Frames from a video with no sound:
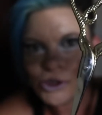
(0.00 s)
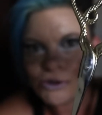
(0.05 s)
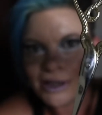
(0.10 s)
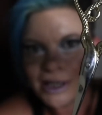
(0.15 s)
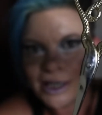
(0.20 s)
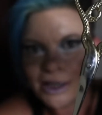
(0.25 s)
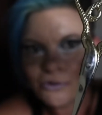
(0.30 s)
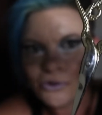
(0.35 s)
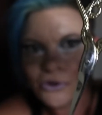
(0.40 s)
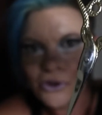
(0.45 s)

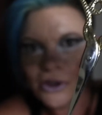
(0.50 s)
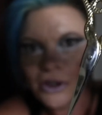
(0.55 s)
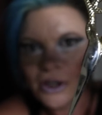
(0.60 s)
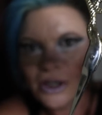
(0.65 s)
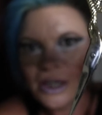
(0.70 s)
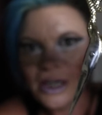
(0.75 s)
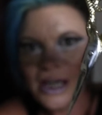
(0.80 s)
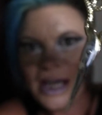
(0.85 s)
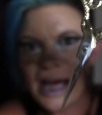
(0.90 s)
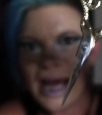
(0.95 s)
round.
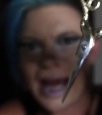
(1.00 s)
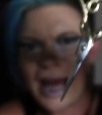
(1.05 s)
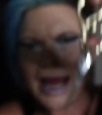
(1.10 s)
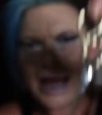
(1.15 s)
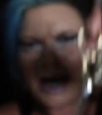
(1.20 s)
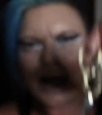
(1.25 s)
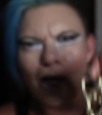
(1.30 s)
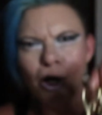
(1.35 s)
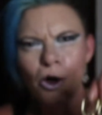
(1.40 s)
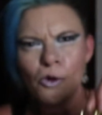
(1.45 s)

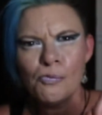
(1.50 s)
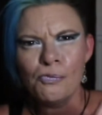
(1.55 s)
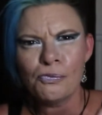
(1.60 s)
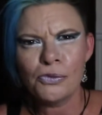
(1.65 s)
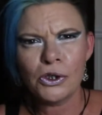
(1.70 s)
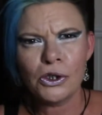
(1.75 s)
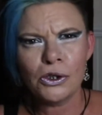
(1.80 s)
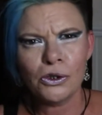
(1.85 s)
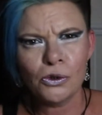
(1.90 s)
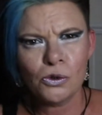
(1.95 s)
How
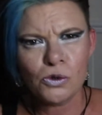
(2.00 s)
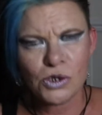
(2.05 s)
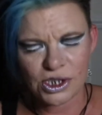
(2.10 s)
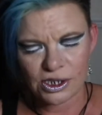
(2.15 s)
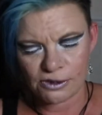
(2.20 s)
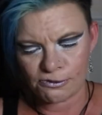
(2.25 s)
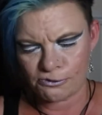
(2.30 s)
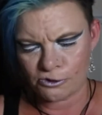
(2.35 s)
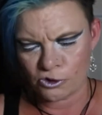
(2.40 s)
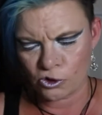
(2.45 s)

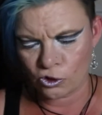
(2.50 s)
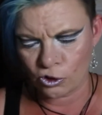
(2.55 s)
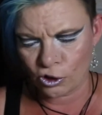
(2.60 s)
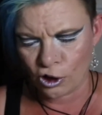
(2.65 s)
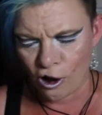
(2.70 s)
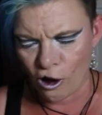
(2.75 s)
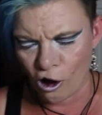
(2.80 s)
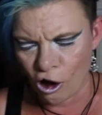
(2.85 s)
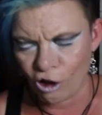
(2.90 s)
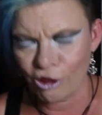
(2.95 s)
beautiful
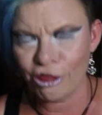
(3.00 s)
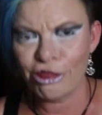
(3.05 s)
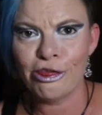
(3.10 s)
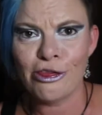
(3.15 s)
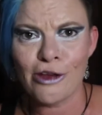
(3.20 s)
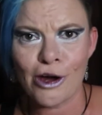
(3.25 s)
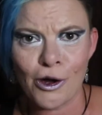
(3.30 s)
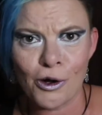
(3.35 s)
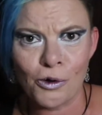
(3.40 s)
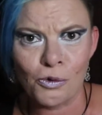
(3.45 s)
are
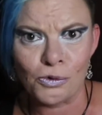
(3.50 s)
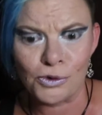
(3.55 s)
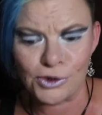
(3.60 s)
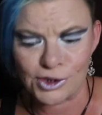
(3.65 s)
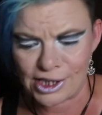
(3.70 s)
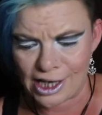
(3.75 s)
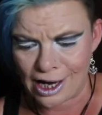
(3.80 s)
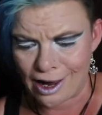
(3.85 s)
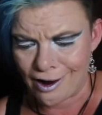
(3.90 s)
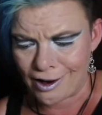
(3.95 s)
those,
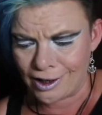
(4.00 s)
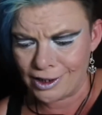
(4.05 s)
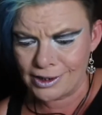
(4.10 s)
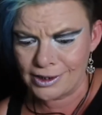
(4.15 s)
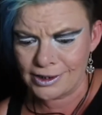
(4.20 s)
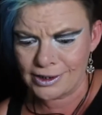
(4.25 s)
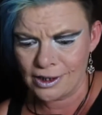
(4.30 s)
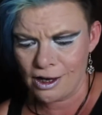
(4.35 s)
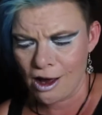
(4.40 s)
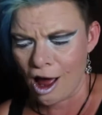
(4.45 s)

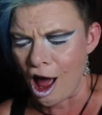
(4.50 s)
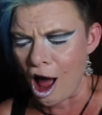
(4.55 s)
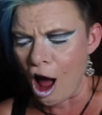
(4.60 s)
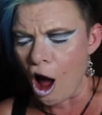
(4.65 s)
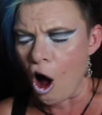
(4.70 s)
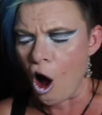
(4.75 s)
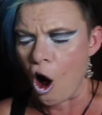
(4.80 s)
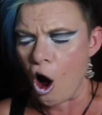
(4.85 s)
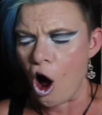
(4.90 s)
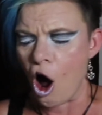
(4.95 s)
guys?
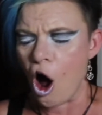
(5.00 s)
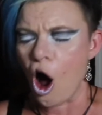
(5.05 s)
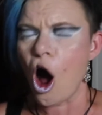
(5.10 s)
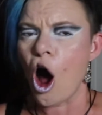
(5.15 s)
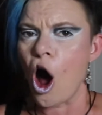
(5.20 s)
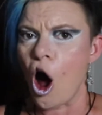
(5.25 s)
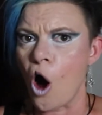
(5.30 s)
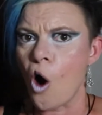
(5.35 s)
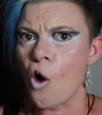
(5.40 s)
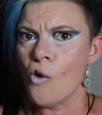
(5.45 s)

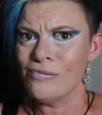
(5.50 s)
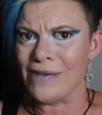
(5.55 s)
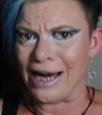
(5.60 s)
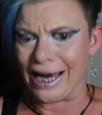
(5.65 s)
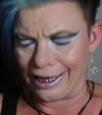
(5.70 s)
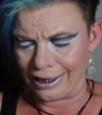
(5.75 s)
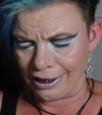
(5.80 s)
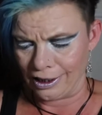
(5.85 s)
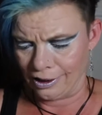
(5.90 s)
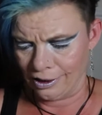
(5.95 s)
Oh
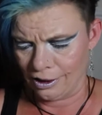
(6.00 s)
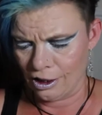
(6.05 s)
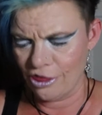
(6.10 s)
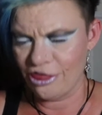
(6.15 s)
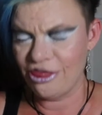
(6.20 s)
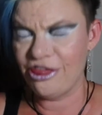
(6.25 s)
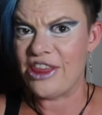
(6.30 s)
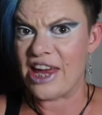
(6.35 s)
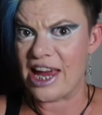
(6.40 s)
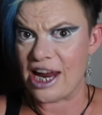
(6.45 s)
my,
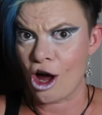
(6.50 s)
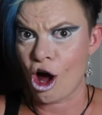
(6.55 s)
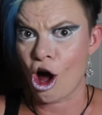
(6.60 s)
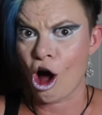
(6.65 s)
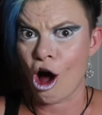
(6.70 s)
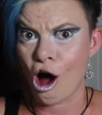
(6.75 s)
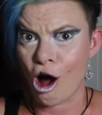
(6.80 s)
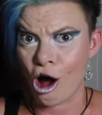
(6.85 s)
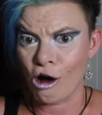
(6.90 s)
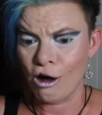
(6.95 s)
they
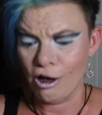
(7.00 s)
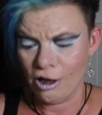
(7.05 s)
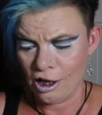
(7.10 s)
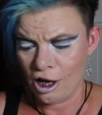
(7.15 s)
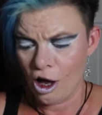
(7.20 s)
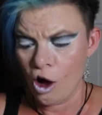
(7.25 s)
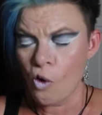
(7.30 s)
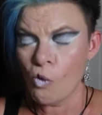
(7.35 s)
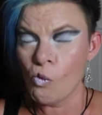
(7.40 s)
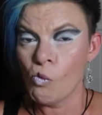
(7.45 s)
are
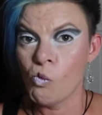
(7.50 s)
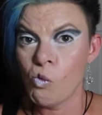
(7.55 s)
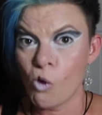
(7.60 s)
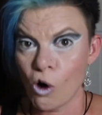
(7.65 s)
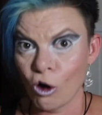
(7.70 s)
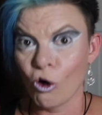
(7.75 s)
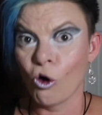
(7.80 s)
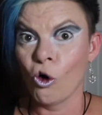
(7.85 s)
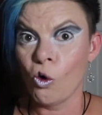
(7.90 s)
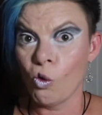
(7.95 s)

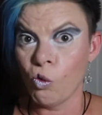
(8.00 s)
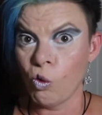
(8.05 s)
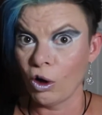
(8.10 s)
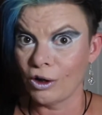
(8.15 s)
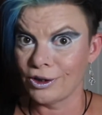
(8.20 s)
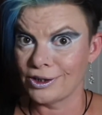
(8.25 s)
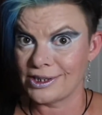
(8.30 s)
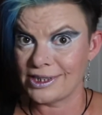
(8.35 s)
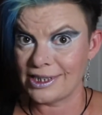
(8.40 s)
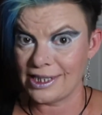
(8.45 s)
one
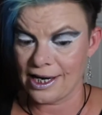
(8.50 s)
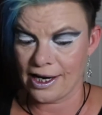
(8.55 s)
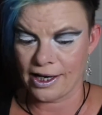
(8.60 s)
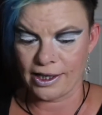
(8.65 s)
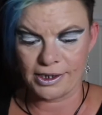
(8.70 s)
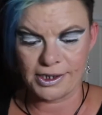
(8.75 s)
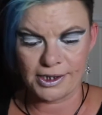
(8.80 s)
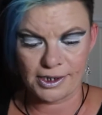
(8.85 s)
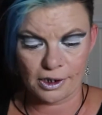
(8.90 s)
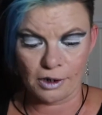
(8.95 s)
quality
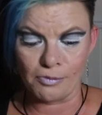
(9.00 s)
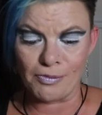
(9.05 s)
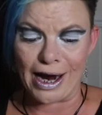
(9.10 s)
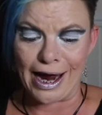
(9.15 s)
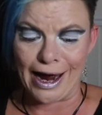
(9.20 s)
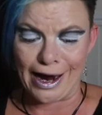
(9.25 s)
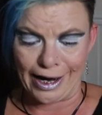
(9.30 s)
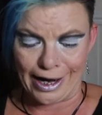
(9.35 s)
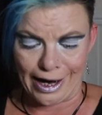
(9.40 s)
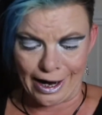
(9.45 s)
item,
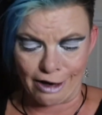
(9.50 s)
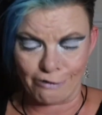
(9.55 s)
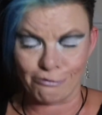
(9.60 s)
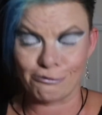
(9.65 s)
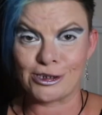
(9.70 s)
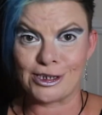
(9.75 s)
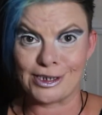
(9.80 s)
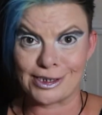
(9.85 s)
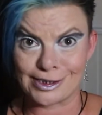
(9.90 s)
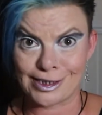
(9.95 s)
I have
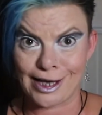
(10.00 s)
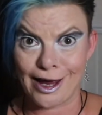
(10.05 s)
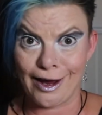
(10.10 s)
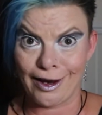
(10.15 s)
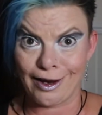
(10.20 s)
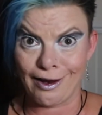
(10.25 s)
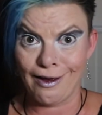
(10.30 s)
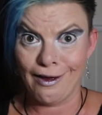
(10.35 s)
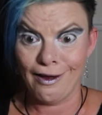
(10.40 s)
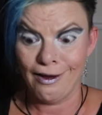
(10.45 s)
to
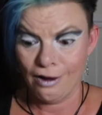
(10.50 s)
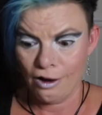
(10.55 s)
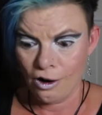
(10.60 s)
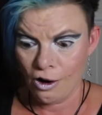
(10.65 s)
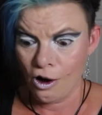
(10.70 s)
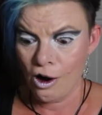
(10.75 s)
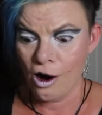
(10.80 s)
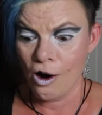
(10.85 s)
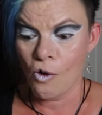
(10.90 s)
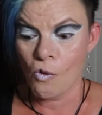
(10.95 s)
say.
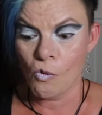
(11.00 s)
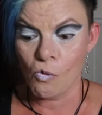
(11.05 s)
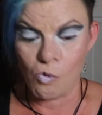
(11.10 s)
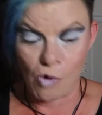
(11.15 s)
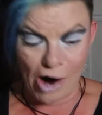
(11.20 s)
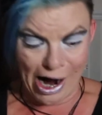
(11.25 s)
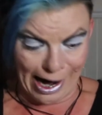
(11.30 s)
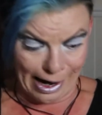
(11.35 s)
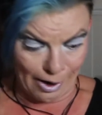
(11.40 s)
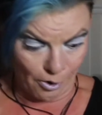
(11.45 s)

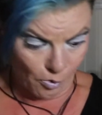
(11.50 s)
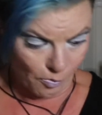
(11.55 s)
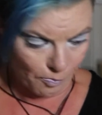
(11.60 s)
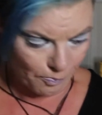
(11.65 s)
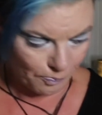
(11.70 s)
Wow.